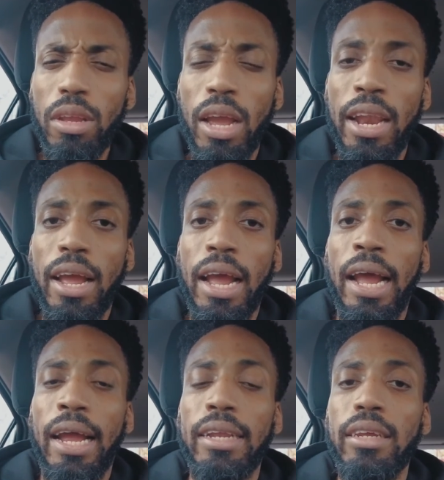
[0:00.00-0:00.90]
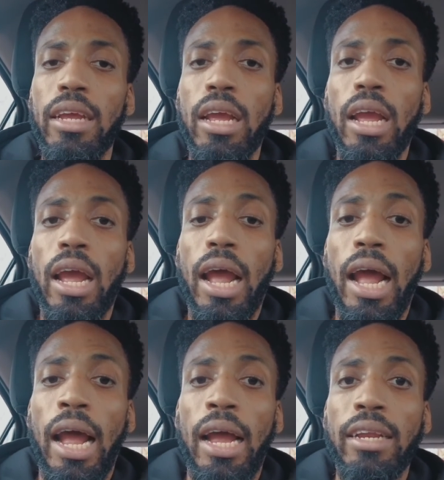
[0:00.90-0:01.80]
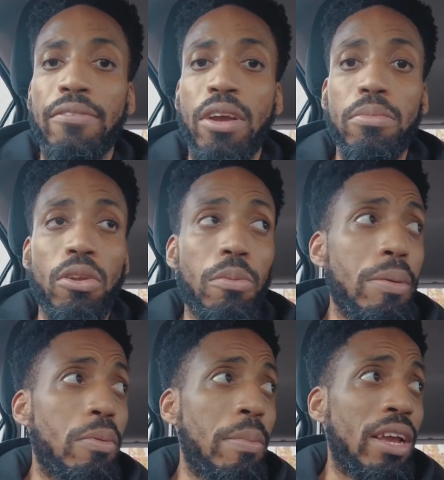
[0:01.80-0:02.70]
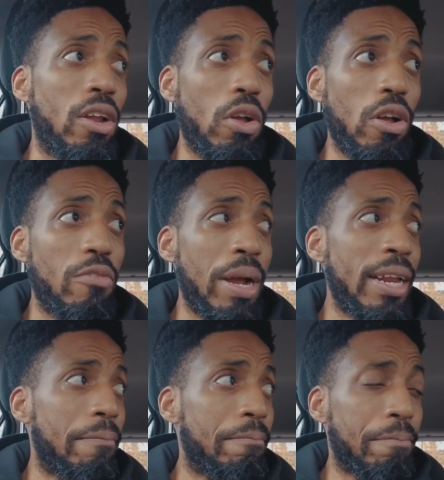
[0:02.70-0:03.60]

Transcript: and I've helped a lot of people make a lot of money.